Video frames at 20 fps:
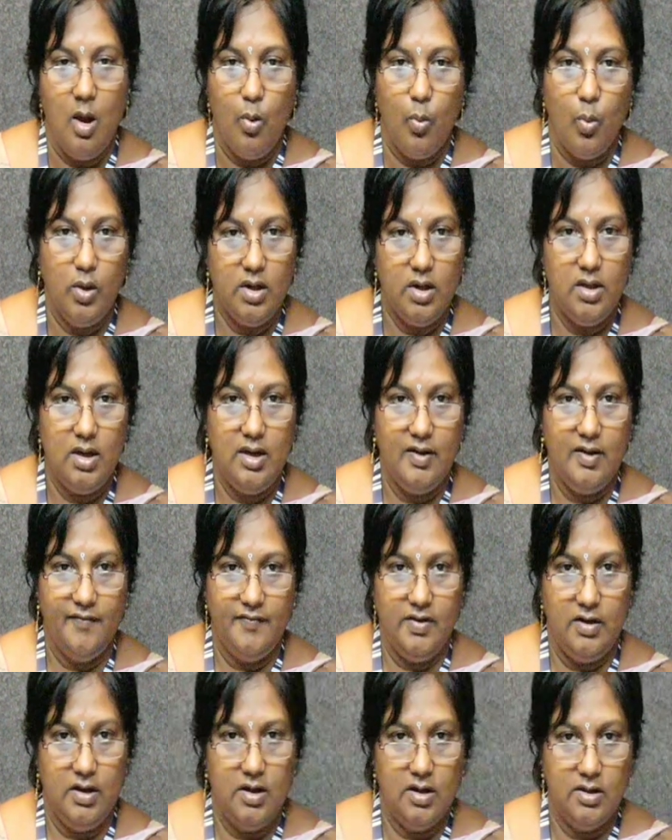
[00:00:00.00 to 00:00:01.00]
What are the
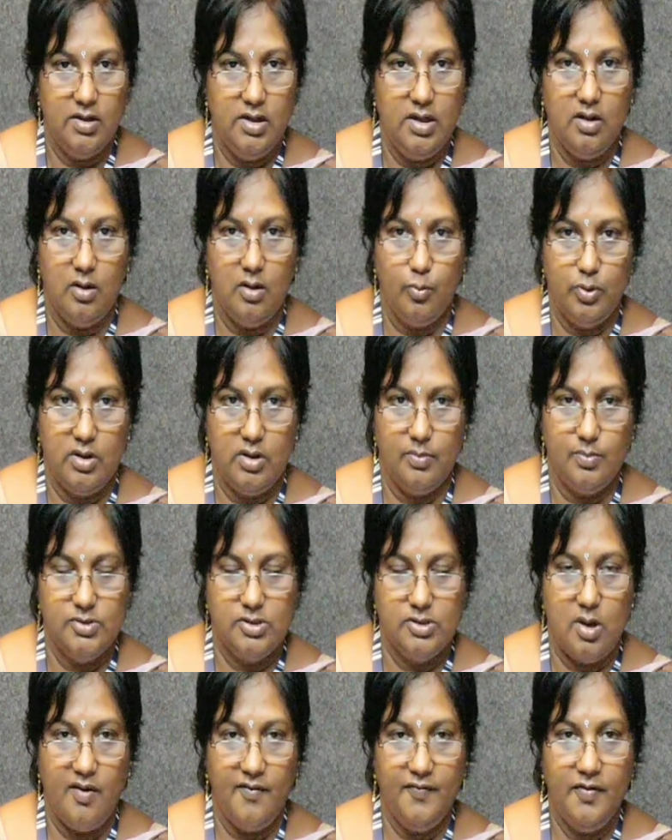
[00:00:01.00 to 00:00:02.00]
learning
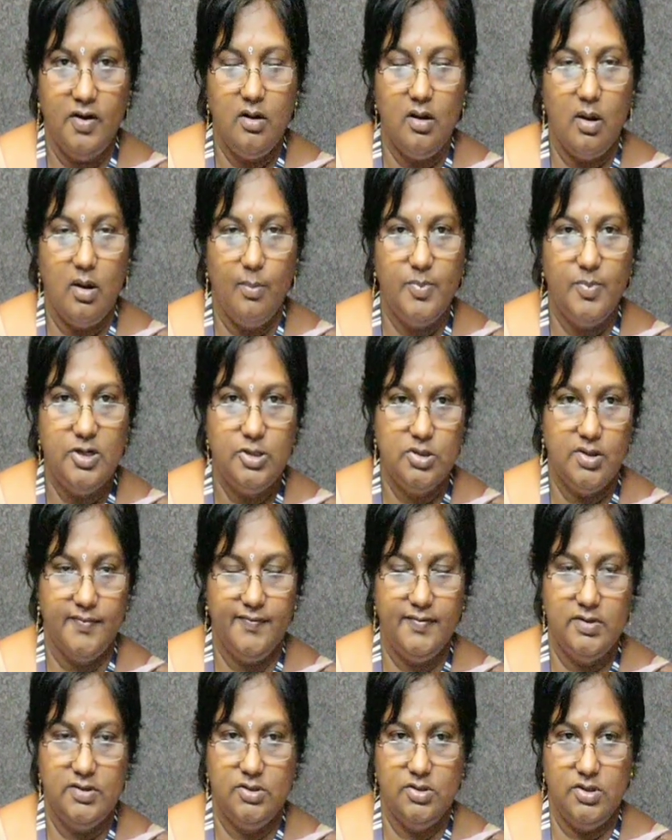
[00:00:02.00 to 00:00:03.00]
outcomes? After completion of
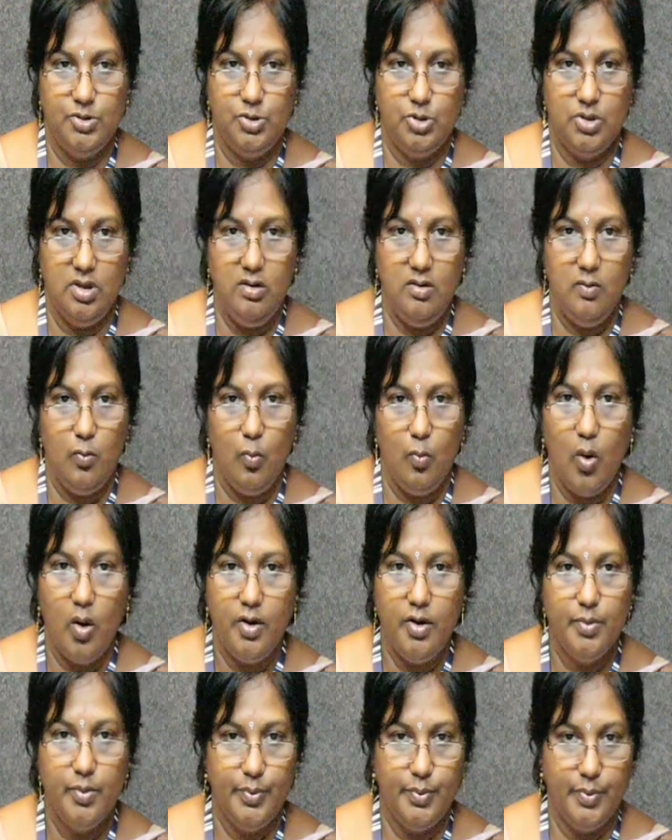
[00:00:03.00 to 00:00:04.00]
this session, what
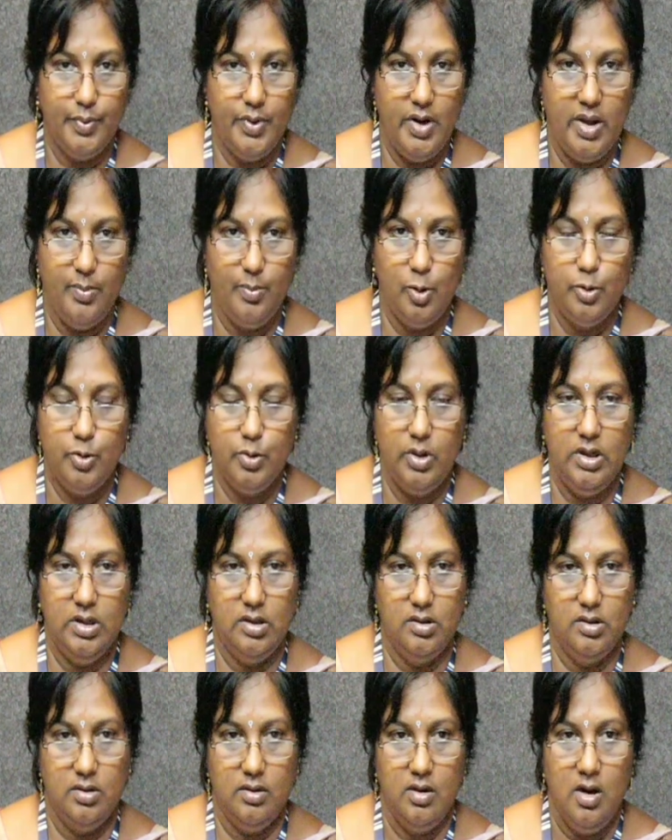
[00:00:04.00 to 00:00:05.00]
you could able to
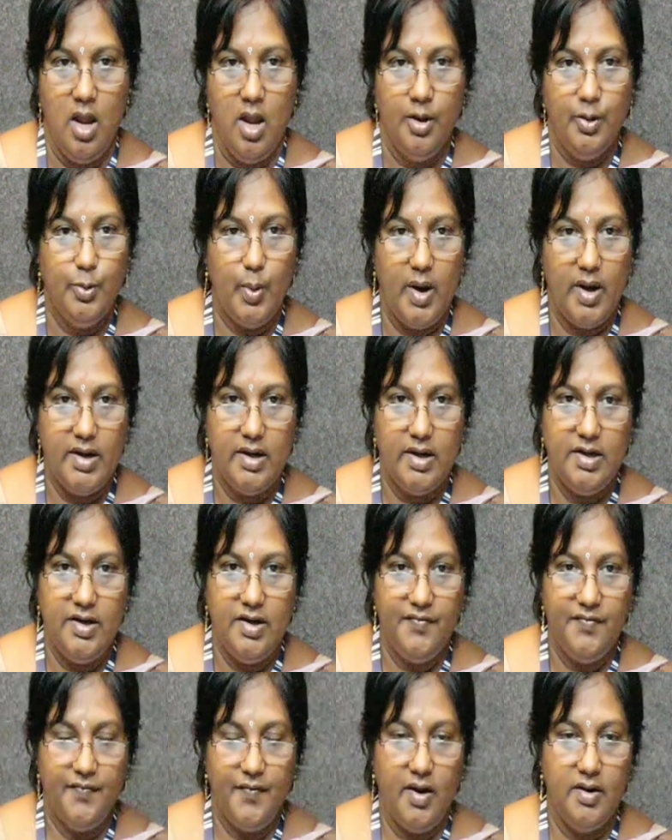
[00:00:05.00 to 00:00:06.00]
learn? To
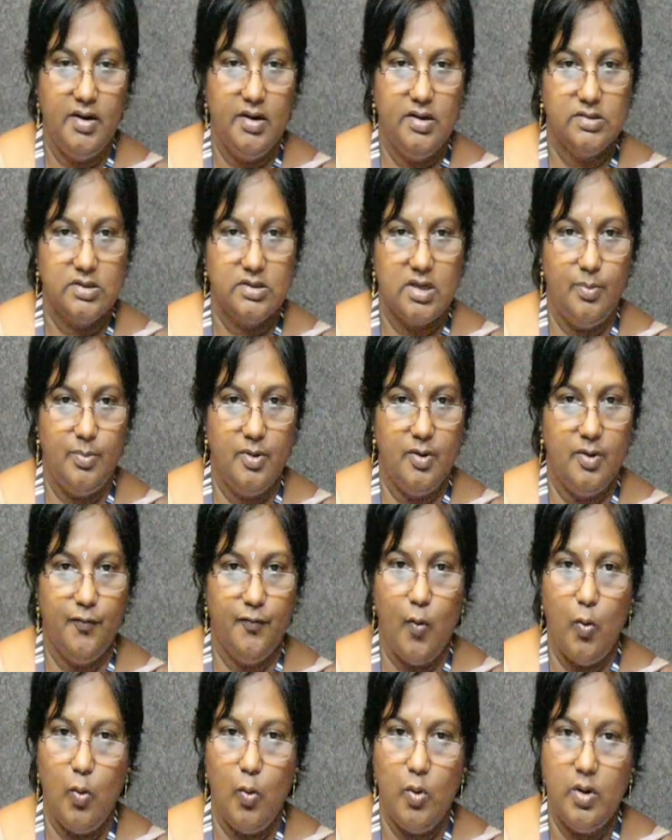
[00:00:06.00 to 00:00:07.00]
identify and describe the
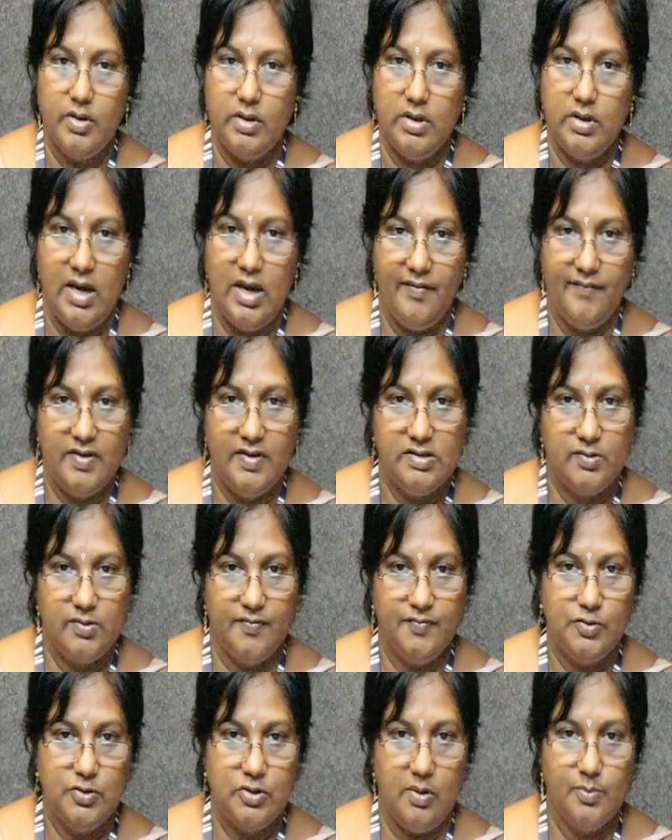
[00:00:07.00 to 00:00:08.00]
4 levels
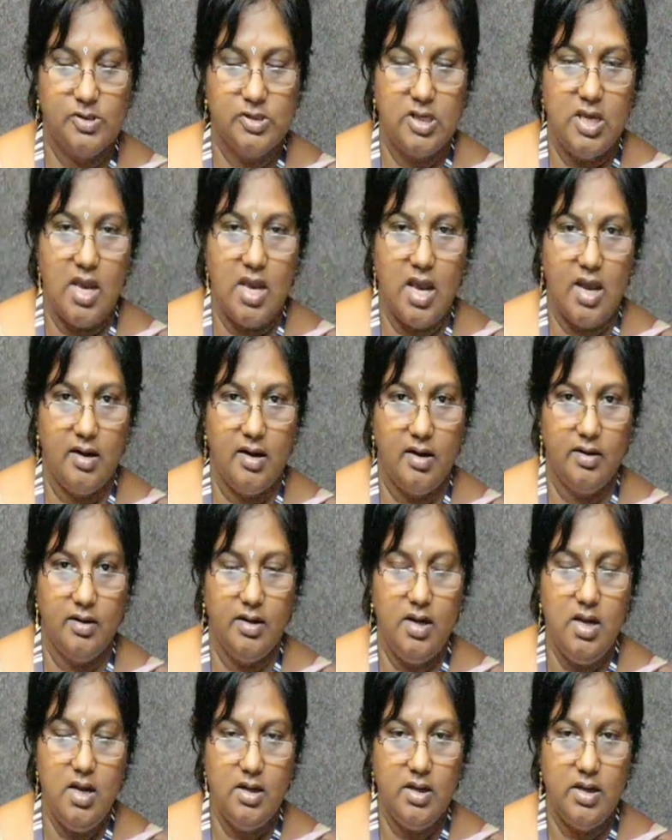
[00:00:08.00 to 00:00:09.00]
of Chomsky
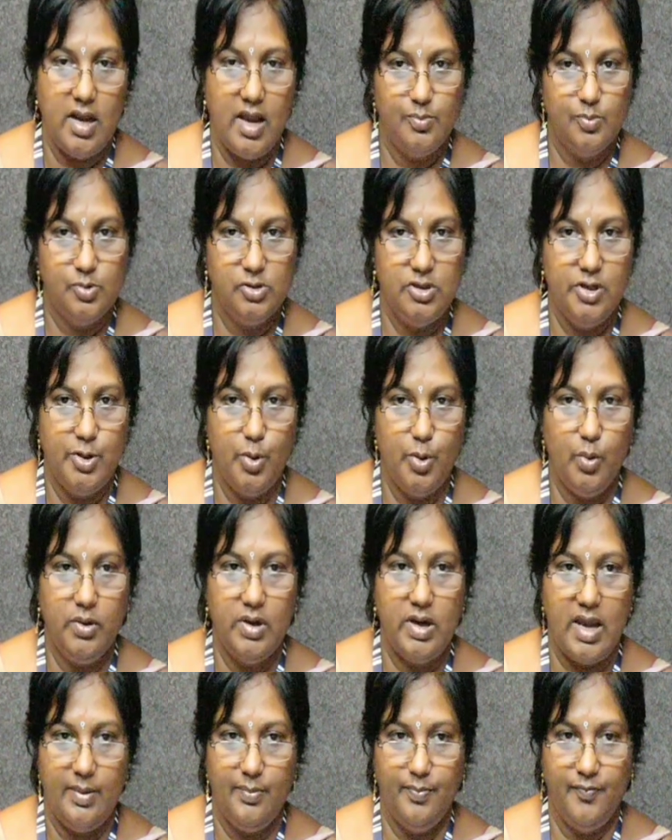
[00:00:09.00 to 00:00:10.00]
hierarchy: type 0,
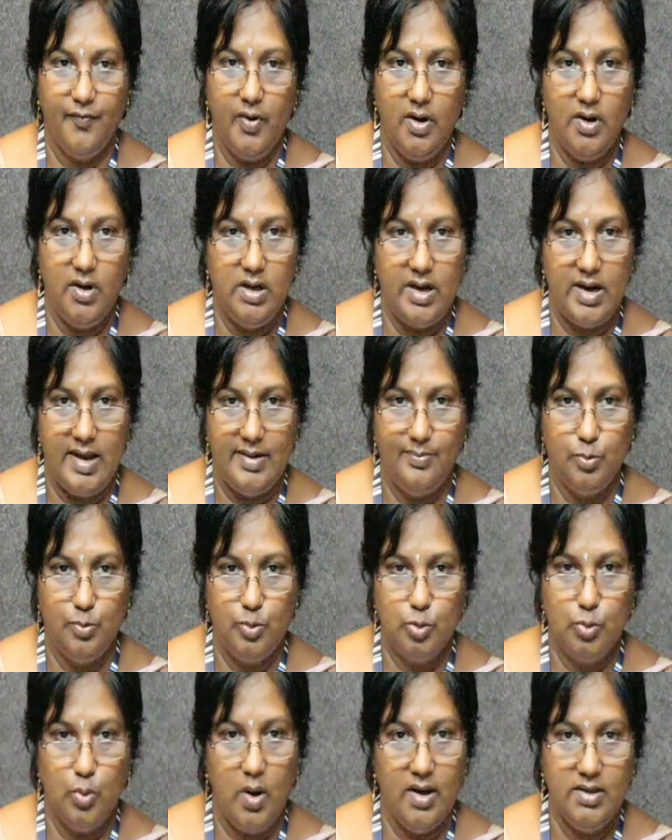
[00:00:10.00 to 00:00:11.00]
type 1, type
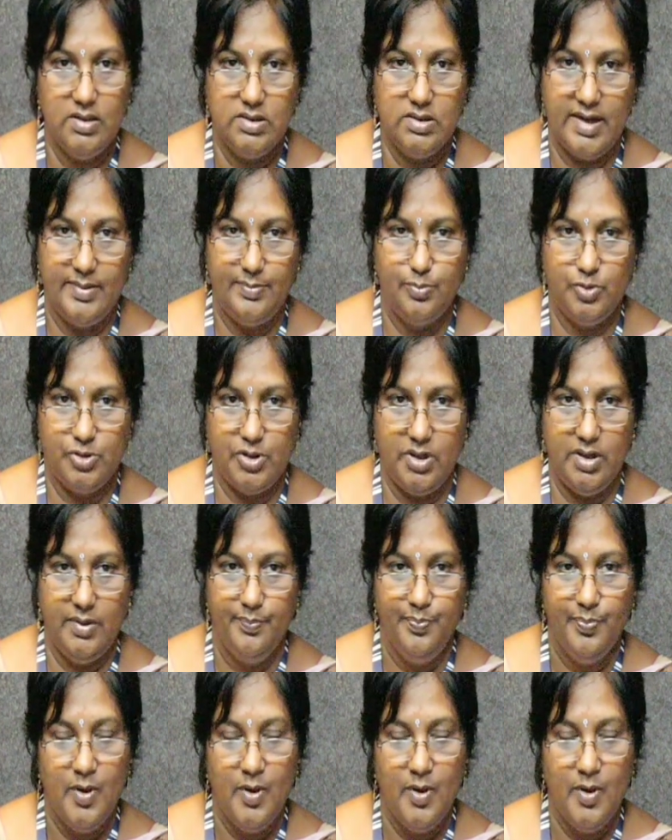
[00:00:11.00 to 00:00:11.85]
2 and type 3.